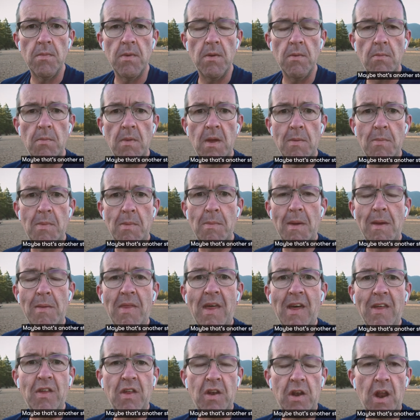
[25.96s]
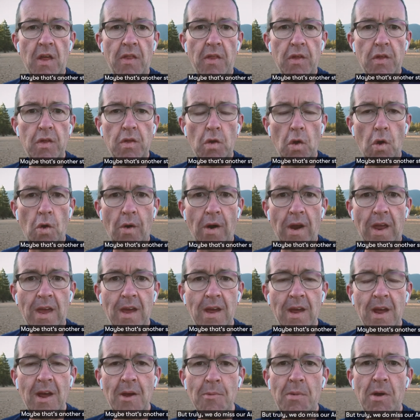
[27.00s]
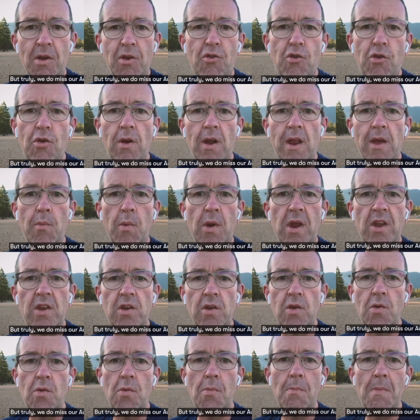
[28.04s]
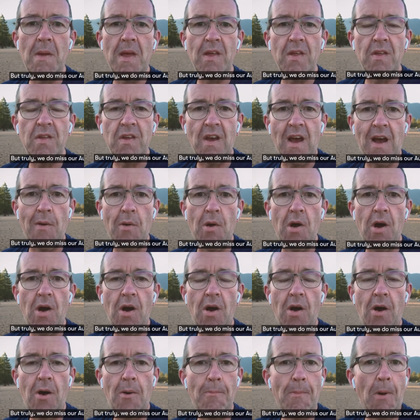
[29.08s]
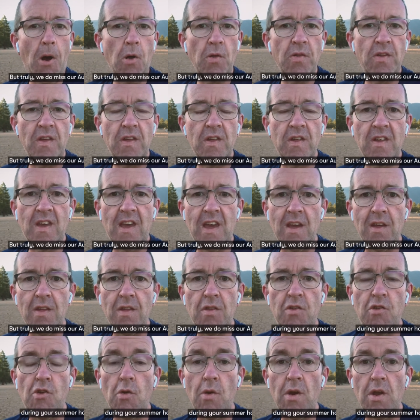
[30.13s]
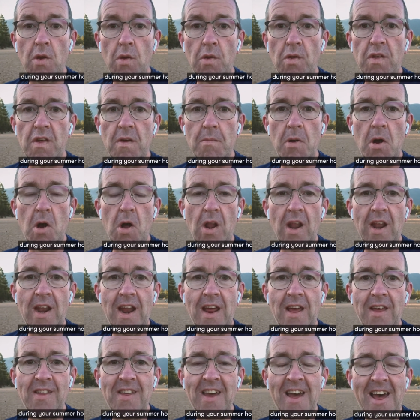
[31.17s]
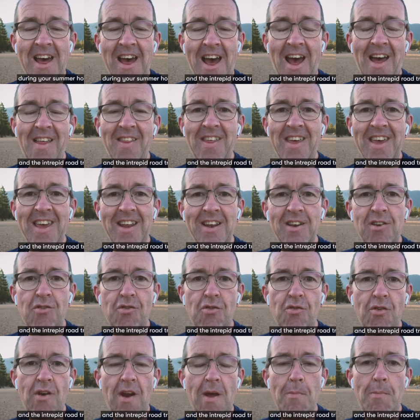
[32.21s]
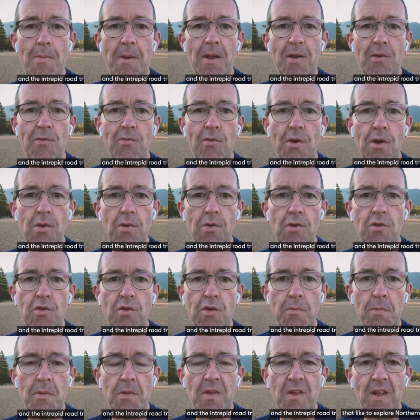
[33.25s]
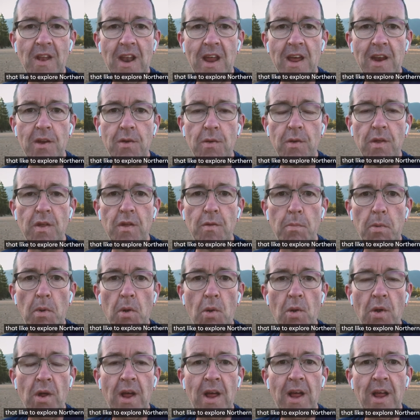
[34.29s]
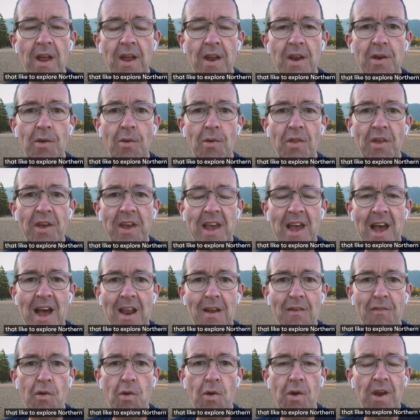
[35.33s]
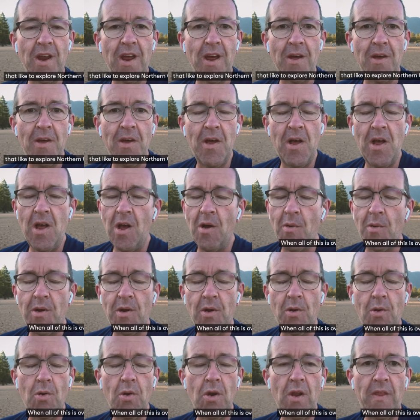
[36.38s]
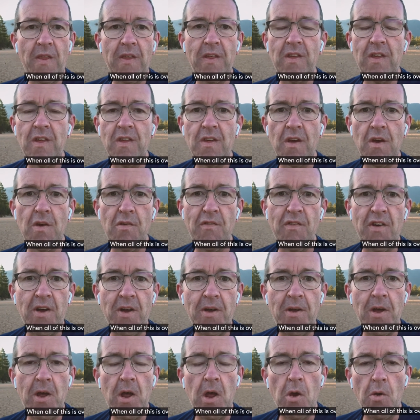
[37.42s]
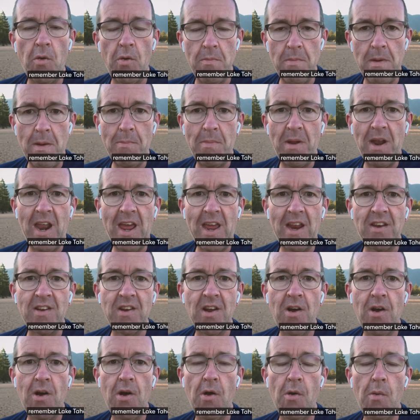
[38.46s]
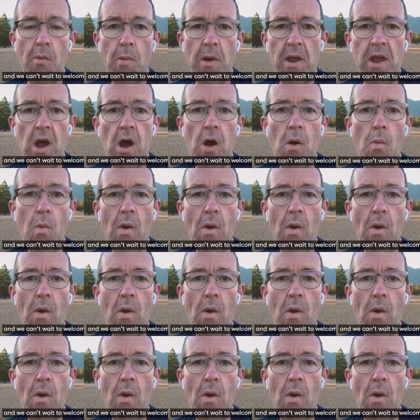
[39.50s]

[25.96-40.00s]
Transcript: Maybe that's another story, but truly we do miss our Aussie skiers during your summer holidays and the intrepid road trippers that like to explore Northern California. When all of this is over, remember Lake Tahoe, and we can't